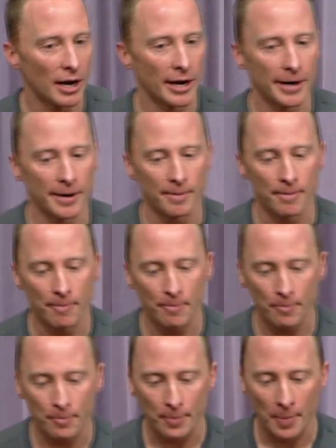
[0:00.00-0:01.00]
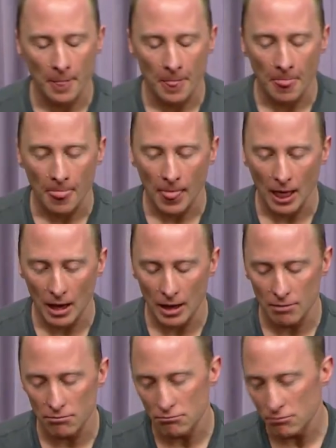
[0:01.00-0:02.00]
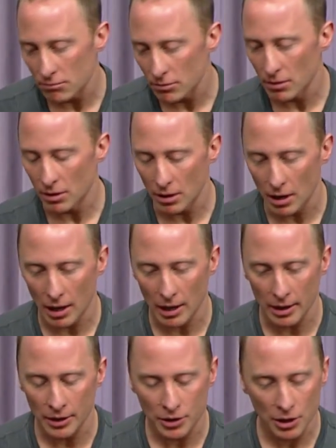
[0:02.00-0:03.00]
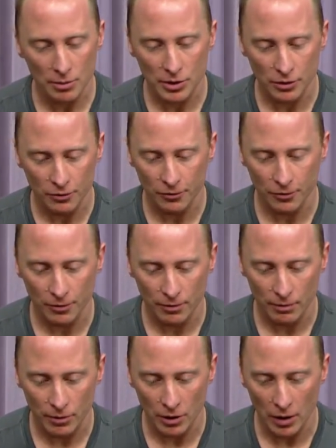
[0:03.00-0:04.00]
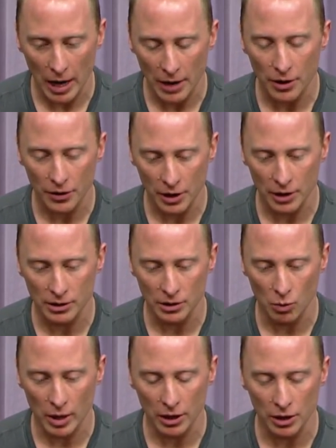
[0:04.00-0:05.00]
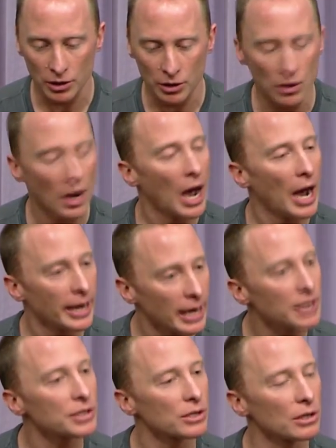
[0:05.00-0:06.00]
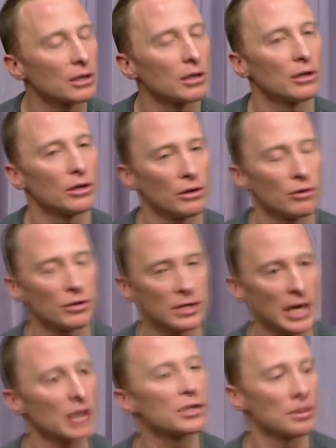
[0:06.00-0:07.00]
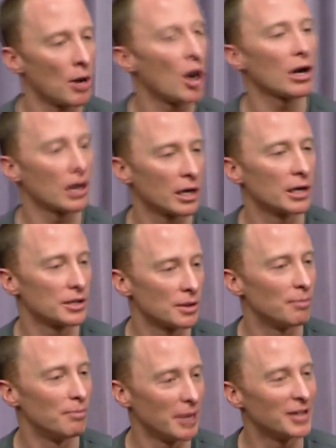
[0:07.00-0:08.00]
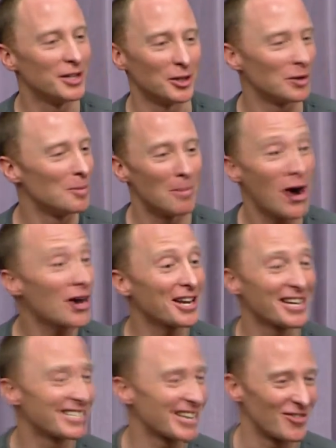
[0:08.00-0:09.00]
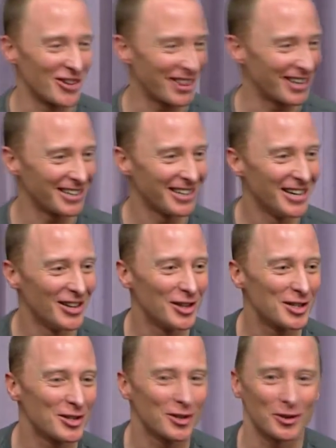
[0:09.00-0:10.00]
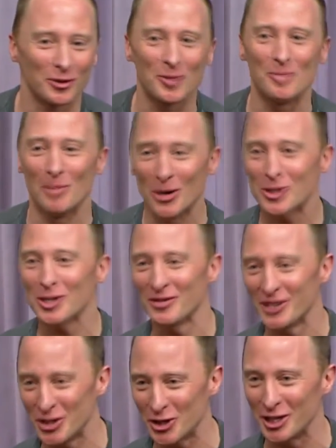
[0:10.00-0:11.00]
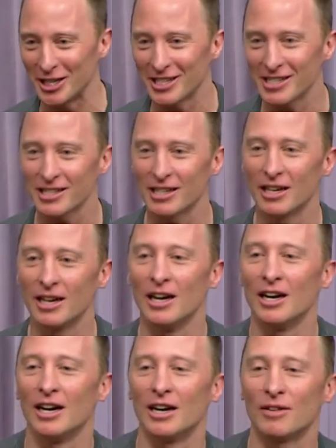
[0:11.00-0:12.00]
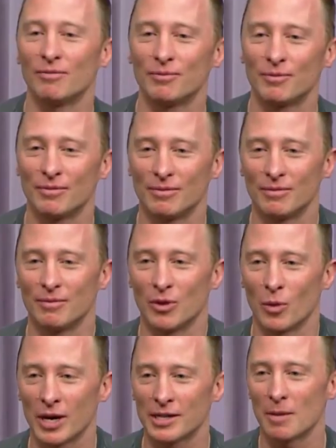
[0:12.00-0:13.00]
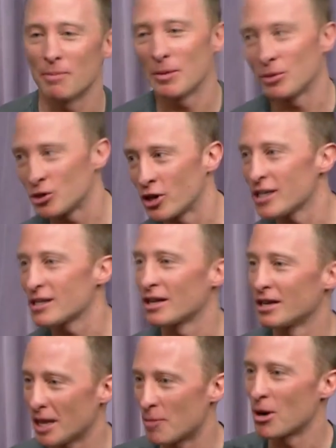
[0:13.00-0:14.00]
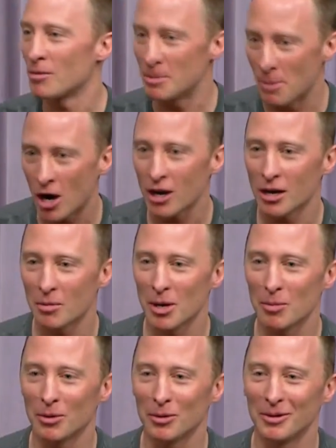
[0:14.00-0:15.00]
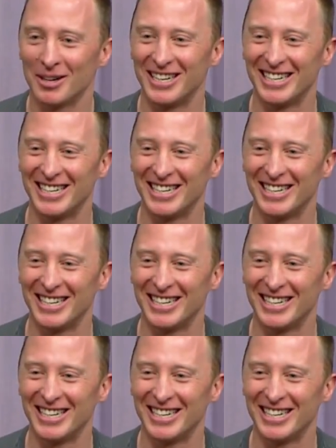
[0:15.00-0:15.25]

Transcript: In terms of other things that one can do. I guess sales and marketing is a big deal. Marketing is everything. This is a room mostly of engineers. The way some people dress, I think they're probably marketing people.